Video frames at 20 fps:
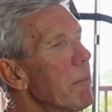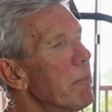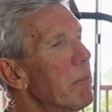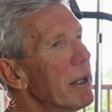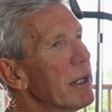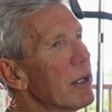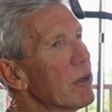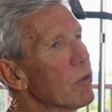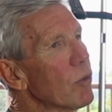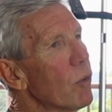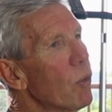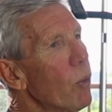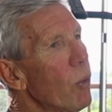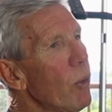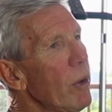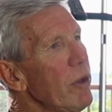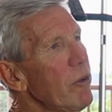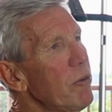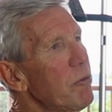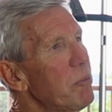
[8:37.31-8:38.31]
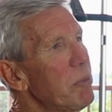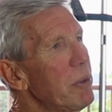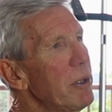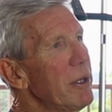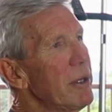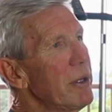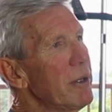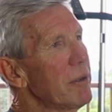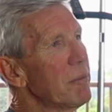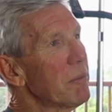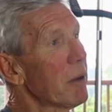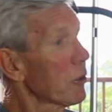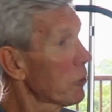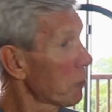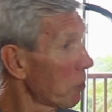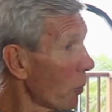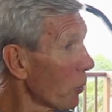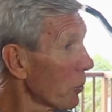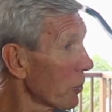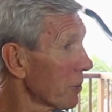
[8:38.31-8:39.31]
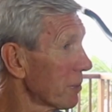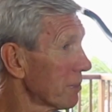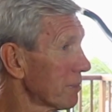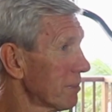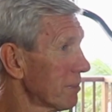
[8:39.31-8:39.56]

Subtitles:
but it's always been my sport,